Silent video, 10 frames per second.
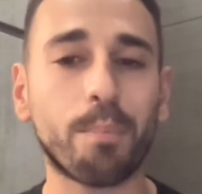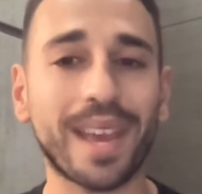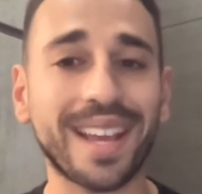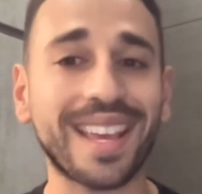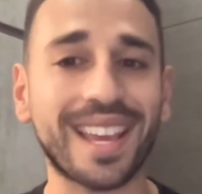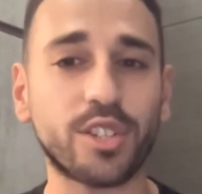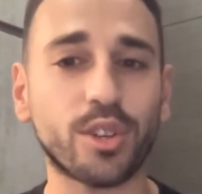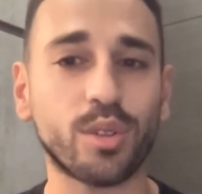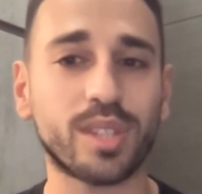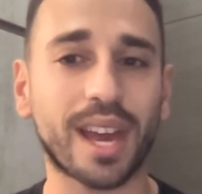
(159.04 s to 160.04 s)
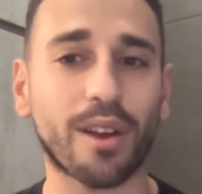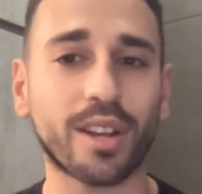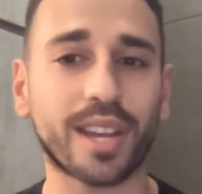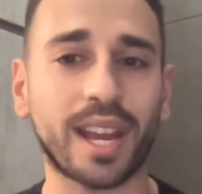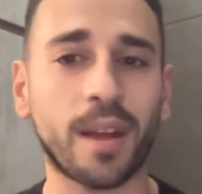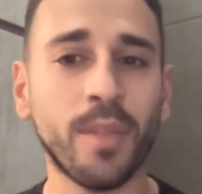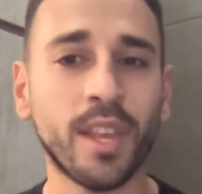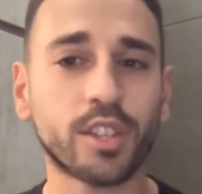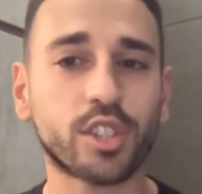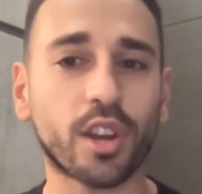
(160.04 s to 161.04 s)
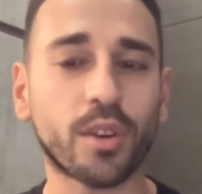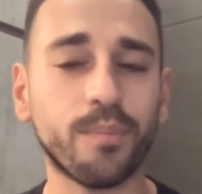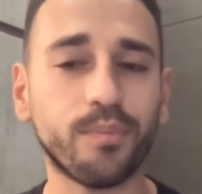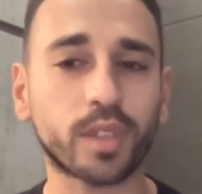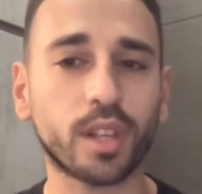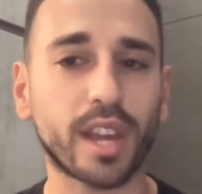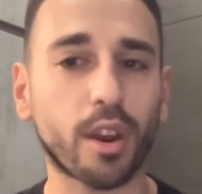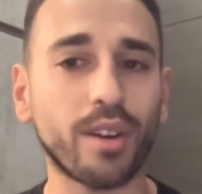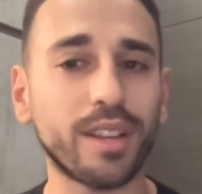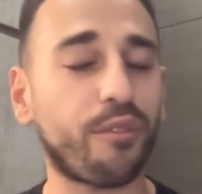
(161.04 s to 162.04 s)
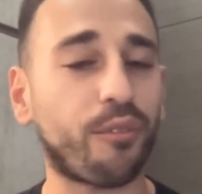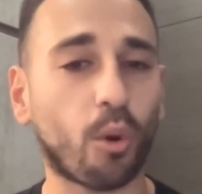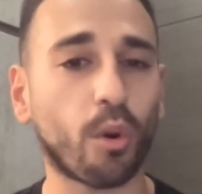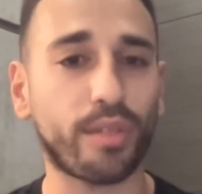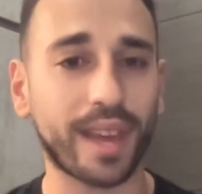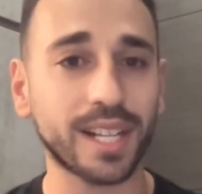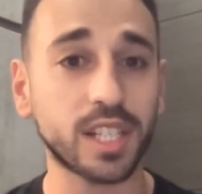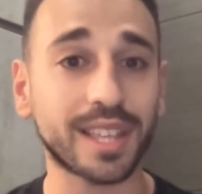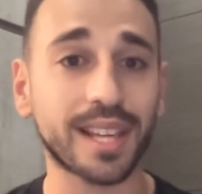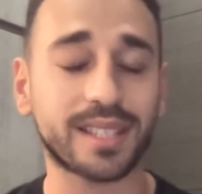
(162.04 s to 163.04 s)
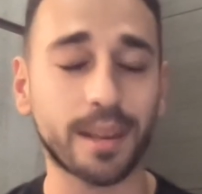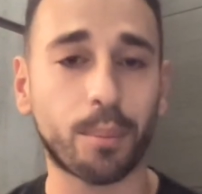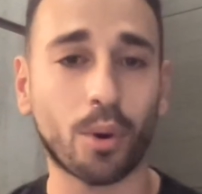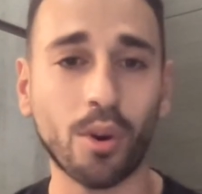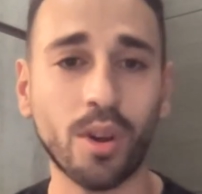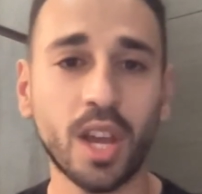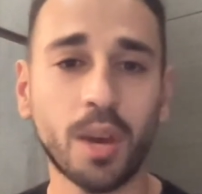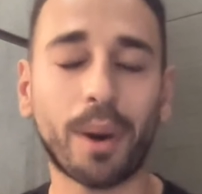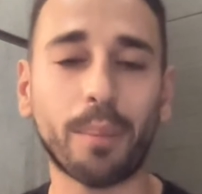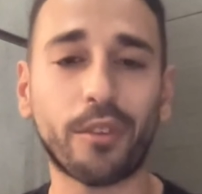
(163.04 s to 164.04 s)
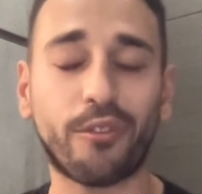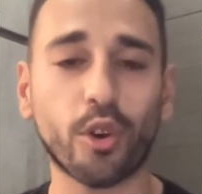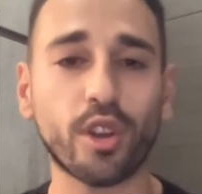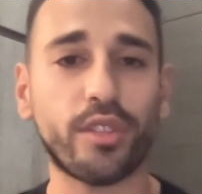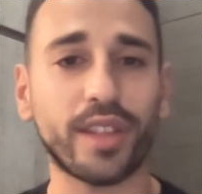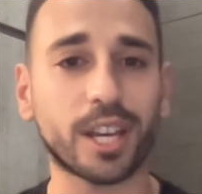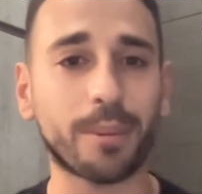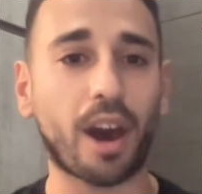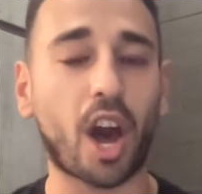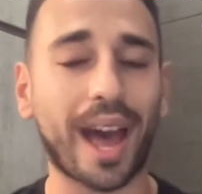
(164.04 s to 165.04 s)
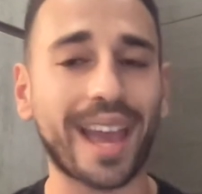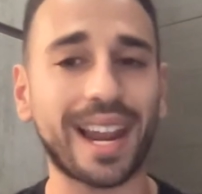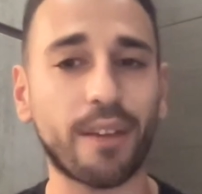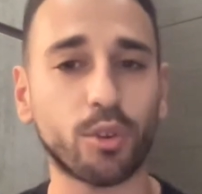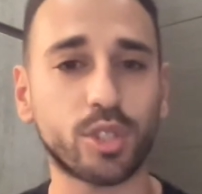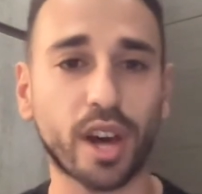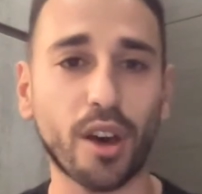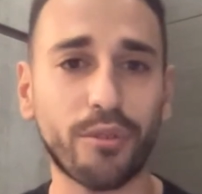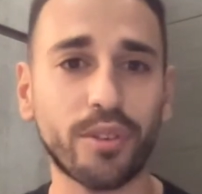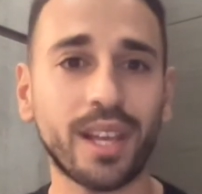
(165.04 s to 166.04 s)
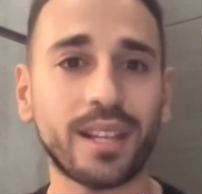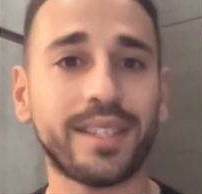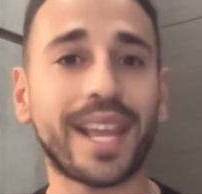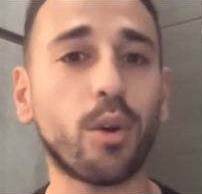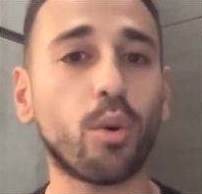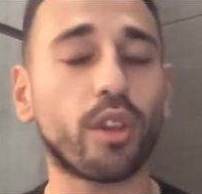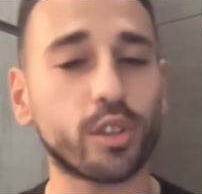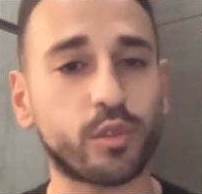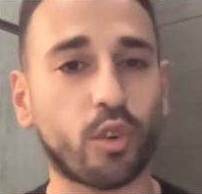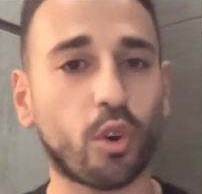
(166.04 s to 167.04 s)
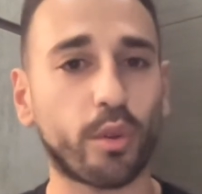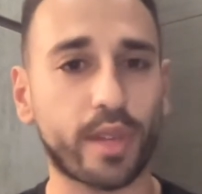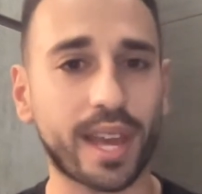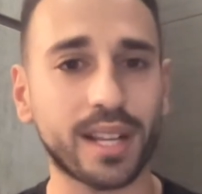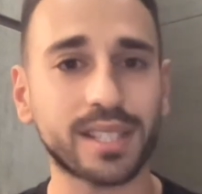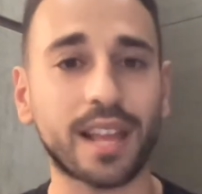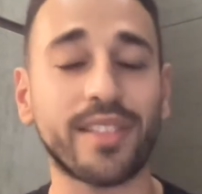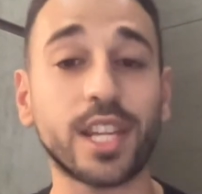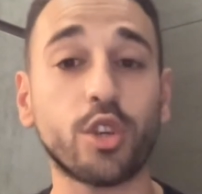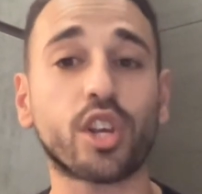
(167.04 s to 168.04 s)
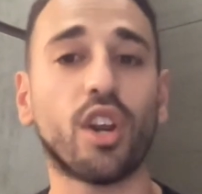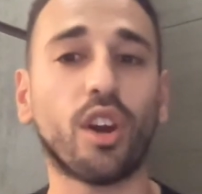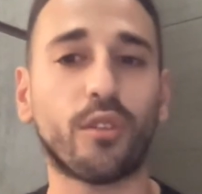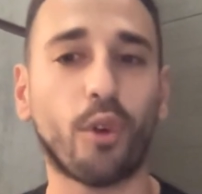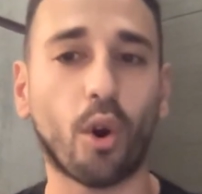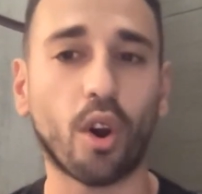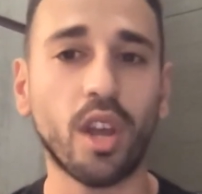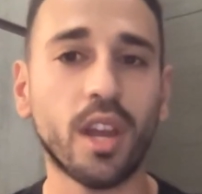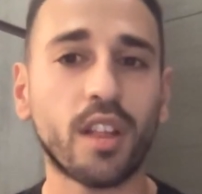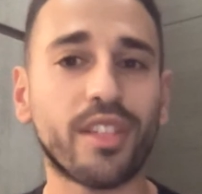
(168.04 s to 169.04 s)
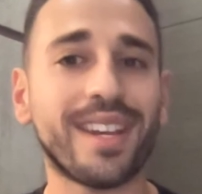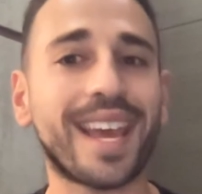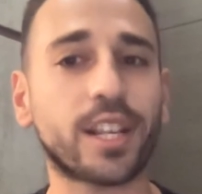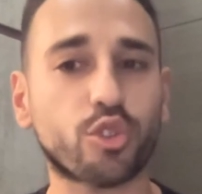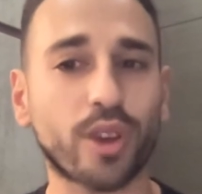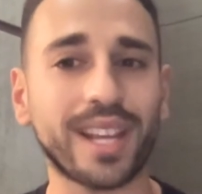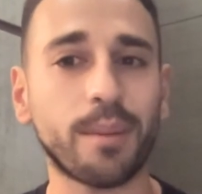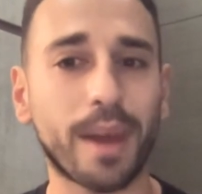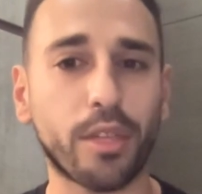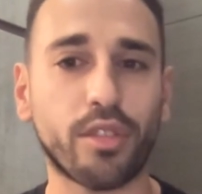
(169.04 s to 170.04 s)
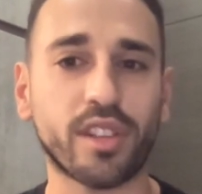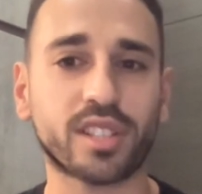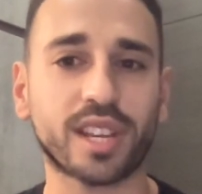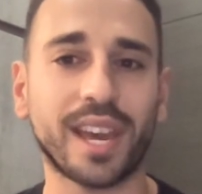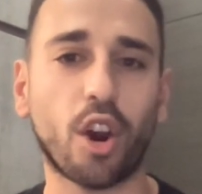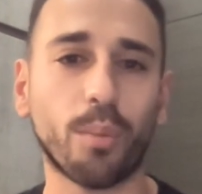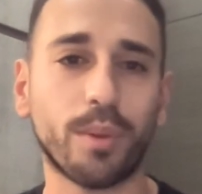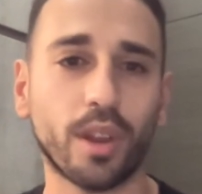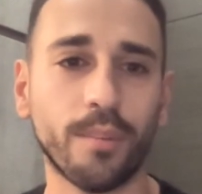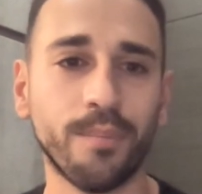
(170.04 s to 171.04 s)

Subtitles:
big issues there, okay? So there are only 4 things. They're simple, but before you think about higher level stuff, nail those 4 things, and then you can look for the next training method that's going to help you.